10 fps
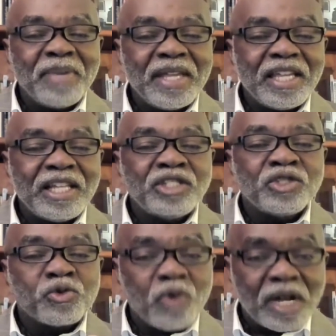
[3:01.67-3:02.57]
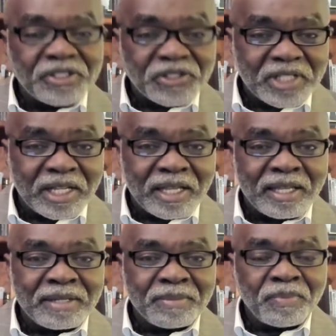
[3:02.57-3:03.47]
be
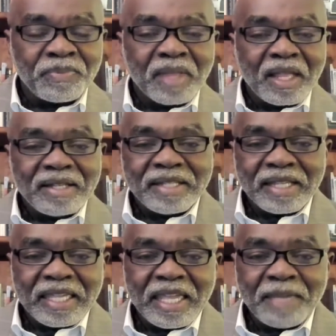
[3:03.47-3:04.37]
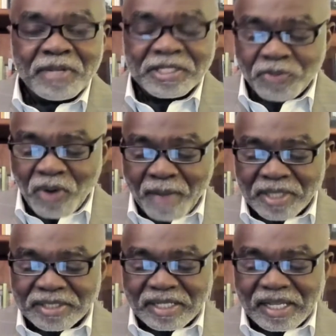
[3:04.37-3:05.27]
trusted to keep His
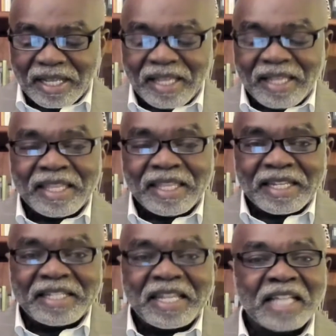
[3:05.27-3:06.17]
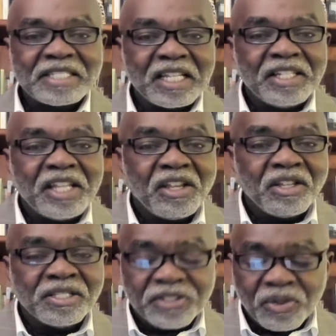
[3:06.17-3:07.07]
promise. Then the text
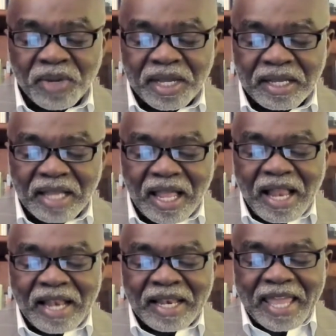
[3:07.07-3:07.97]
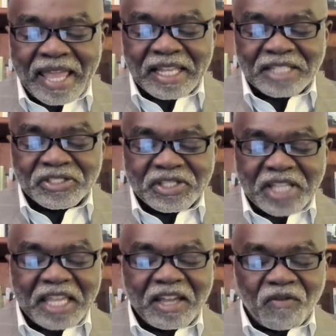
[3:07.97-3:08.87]
continues to read, let us
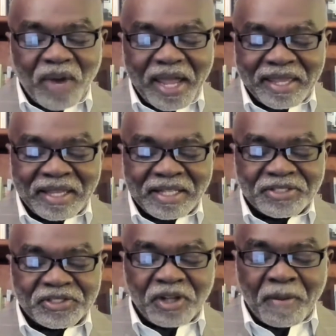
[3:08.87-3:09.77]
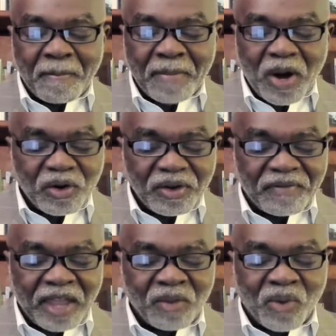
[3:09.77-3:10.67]
think of ways to
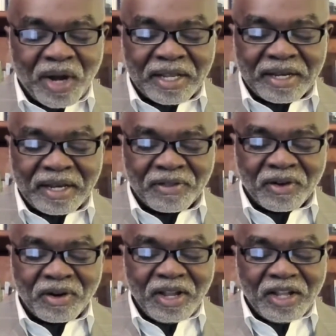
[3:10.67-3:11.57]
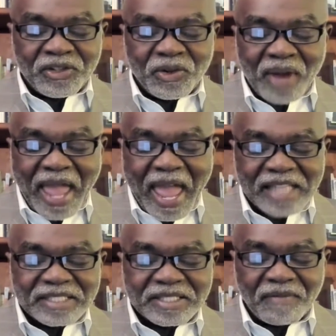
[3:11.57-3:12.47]
motivate one another to
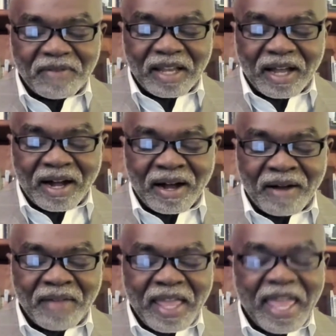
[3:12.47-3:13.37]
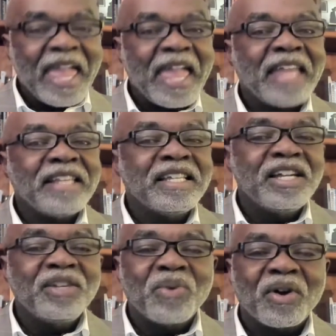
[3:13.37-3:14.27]
acts of love and
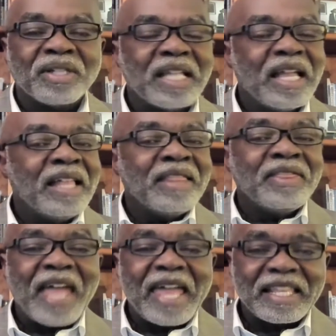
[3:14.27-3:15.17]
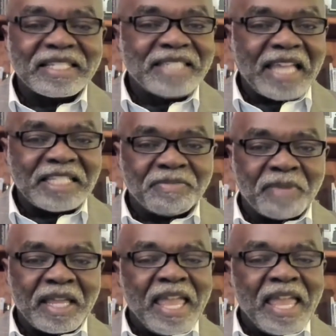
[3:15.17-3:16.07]
good works. That excites
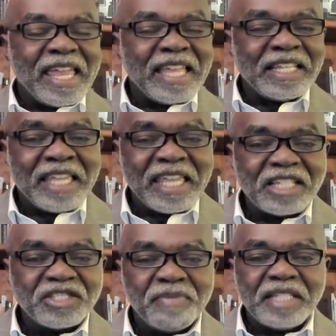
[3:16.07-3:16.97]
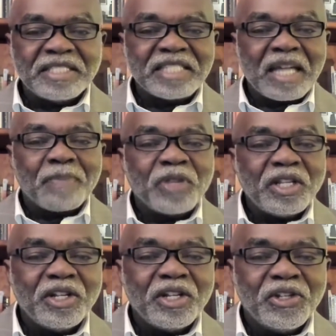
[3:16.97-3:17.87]
me. It gives me
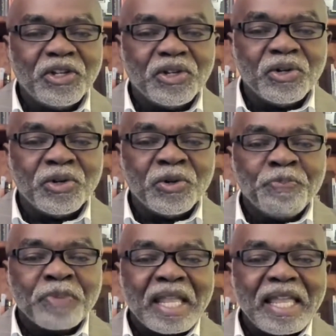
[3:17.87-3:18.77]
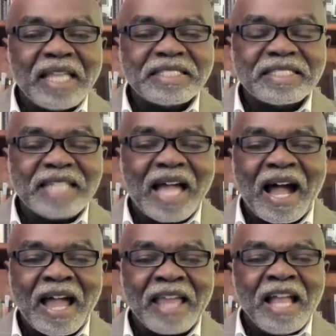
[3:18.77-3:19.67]
something to do
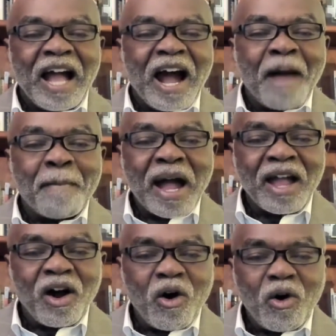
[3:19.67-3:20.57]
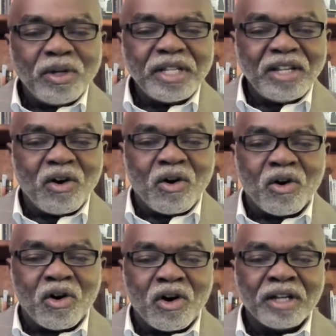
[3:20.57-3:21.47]
inside of my holding
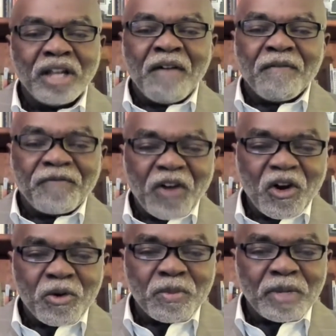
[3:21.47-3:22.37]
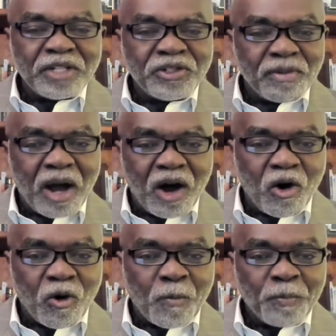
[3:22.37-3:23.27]
on firmly to my
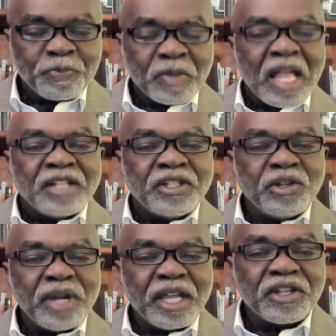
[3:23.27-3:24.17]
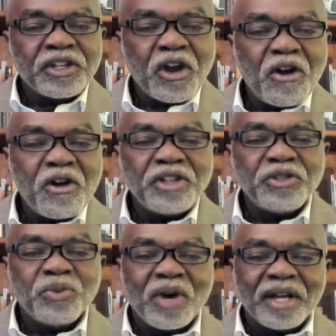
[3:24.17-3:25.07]
hope. To
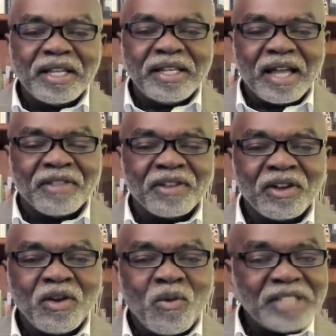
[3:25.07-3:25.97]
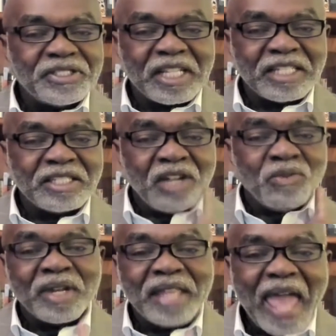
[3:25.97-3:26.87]
encourage one another, watch this,
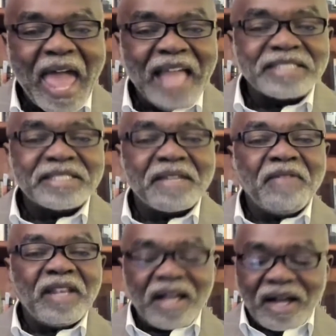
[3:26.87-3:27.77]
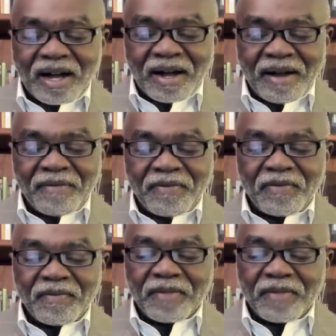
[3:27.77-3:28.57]
with acts of love,